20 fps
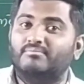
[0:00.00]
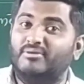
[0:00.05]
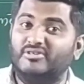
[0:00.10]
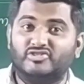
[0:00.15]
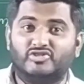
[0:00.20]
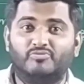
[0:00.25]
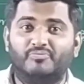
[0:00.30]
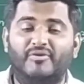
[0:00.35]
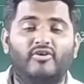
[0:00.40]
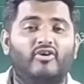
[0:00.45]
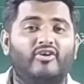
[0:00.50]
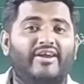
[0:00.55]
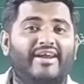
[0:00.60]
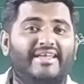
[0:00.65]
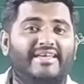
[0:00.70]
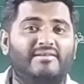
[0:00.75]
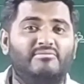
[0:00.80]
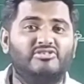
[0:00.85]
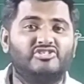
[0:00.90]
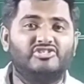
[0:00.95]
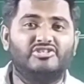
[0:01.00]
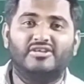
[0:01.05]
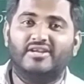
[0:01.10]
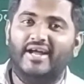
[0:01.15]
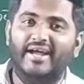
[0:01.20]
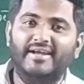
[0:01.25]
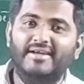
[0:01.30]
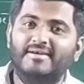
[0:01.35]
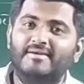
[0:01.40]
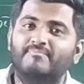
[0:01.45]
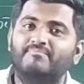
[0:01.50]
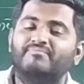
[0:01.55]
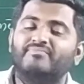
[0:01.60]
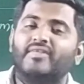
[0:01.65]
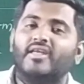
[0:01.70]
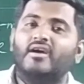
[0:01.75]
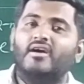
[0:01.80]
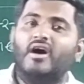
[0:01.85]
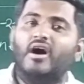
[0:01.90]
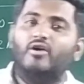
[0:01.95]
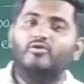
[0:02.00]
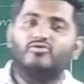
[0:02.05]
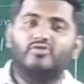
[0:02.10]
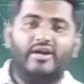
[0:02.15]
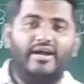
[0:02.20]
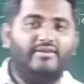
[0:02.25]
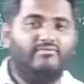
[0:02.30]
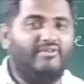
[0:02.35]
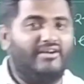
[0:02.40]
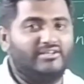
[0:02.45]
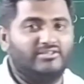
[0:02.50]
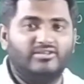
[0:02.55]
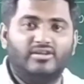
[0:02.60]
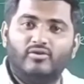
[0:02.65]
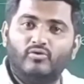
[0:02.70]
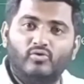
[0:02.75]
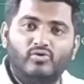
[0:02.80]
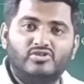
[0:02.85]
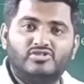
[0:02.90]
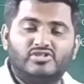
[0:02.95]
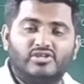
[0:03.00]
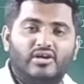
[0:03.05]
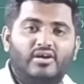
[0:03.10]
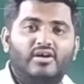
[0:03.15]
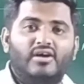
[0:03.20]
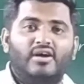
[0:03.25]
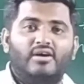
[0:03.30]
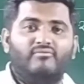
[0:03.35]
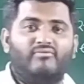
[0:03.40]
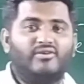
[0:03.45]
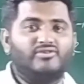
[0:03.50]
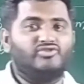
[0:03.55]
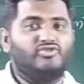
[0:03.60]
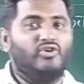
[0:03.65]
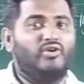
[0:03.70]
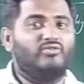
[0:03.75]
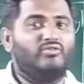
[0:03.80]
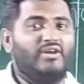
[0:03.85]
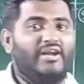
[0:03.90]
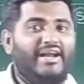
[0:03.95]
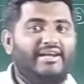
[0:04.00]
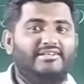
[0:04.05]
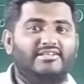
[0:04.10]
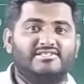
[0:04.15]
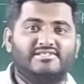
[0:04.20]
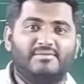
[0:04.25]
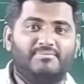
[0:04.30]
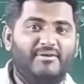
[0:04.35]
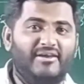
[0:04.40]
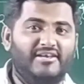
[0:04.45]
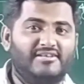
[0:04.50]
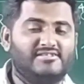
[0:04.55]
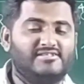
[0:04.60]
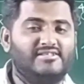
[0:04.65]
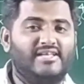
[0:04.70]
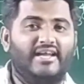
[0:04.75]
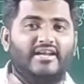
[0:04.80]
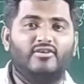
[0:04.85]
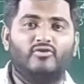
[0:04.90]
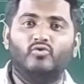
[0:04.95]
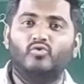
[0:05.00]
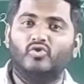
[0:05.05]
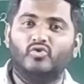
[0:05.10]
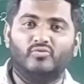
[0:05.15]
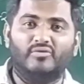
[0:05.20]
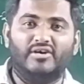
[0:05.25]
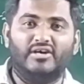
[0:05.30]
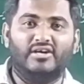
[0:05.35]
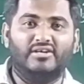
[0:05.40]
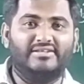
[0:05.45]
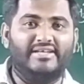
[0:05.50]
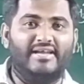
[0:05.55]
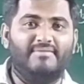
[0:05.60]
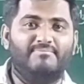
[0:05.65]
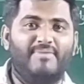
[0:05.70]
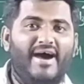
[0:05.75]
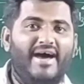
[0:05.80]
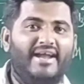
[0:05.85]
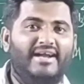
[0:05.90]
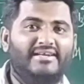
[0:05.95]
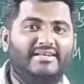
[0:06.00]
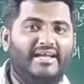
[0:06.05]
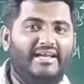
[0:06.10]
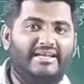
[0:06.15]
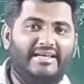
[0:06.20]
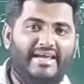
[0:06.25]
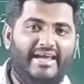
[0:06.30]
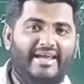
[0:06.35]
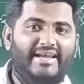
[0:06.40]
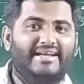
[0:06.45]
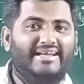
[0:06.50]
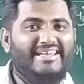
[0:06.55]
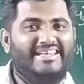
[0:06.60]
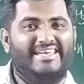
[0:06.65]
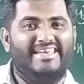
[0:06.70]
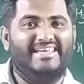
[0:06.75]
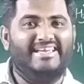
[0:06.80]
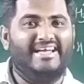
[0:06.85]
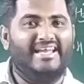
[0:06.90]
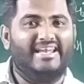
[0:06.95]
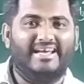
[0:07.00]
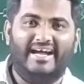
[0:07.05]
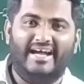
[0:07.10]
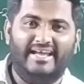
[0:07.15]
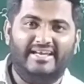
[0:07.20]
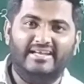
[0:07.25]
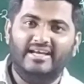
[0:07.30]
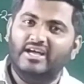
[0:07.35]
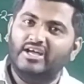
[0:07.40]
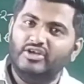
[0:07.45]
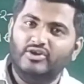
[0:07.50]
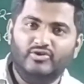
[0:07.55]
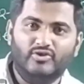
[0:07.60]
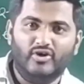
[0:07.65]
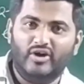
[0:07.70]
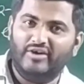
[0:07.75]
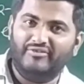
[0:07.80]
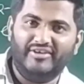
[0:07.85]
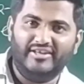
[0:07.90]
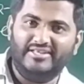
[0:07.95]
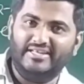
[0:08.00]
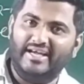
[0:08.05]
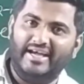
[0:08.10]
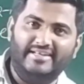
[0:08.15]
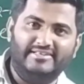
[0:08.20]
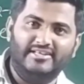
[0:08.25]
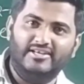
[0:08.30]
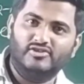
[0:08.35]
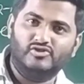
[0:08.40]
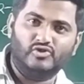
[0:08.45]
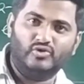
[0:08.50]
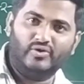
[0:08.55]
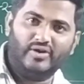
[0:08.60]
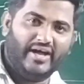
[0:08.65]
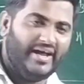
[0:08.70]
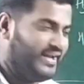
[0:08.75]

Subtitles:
first P organic chemistry, right? How to write, what are the rules? First you have to write the suffix, then root word, then parent alkane, alkene, alkyne. You know everything, I think so,